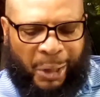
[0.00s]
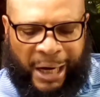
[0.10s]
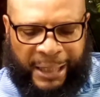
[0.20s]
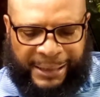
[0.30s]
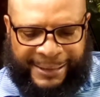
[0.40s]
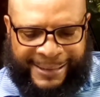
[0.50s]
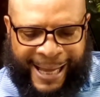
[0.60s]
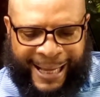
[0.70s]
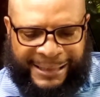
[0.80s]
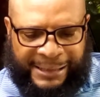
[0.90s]
where I had to
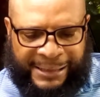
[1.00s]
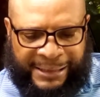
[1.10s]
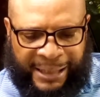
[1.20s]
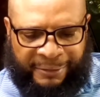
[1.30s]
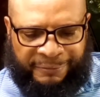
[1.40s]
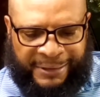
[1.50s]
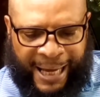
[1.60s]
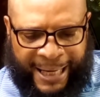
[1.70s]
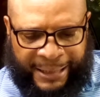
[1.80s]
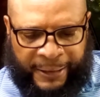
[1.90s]
die to self
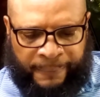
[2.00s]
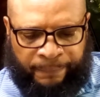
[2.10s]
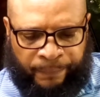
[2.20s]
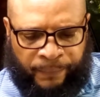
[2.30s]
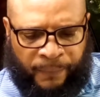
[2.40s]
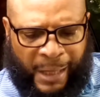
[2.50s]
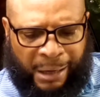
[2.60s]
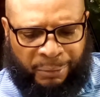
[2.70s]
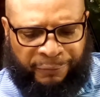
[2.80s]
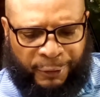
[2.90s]
daily,
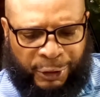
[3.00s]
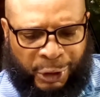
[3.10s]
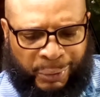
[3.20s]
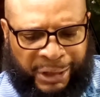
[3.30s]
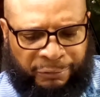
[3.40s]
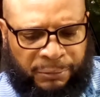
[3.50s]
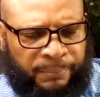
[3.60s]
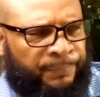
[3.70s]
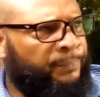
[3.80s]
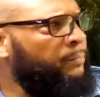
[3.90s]
I would fear no
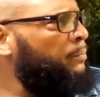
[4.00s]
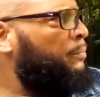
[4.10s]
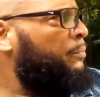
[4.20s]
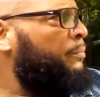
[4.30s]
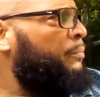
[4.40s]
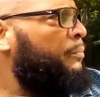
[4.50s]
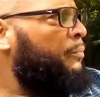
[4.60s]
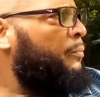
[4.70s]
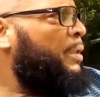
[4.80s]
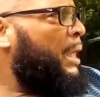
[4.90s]
evil.
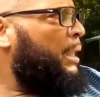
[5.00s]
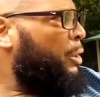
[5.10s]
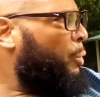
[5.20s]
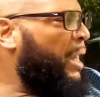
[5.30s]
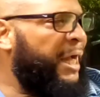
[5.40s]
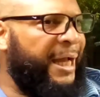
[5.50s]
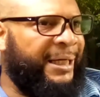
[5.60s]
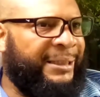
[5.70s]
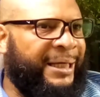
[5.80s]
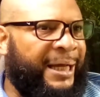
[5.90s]
Now, I know I
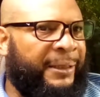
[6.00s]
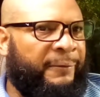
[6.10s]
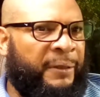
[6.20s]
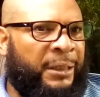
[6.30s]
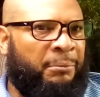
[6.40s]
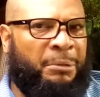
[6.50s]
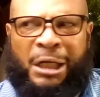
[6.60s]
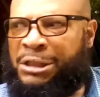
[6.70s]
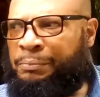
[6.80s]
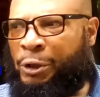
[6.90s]
added that, and I'm
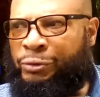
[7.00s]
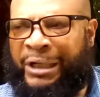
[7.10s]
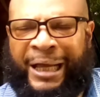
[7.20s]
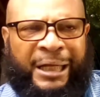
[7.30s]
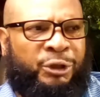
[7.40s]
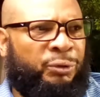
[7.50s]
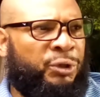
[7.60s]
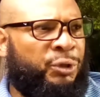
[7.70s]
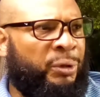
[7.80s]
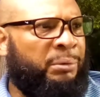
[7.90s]
not supposed to add to
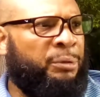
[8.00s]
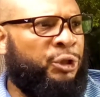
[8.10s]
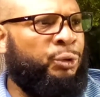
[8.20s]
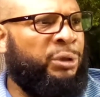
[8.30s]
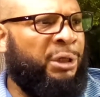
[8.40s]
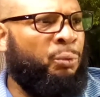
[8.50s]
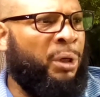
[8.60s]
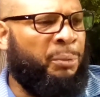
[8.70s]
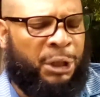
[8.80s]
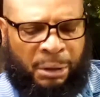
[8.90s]
the script, but you get
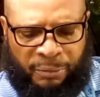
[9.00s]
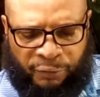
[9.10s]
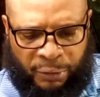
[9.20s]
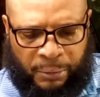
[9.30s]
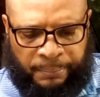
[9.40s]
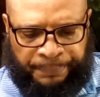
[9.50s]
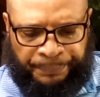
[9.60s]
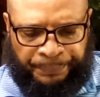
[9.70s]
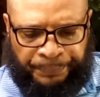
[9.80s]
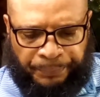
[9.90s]
where I'm coming from.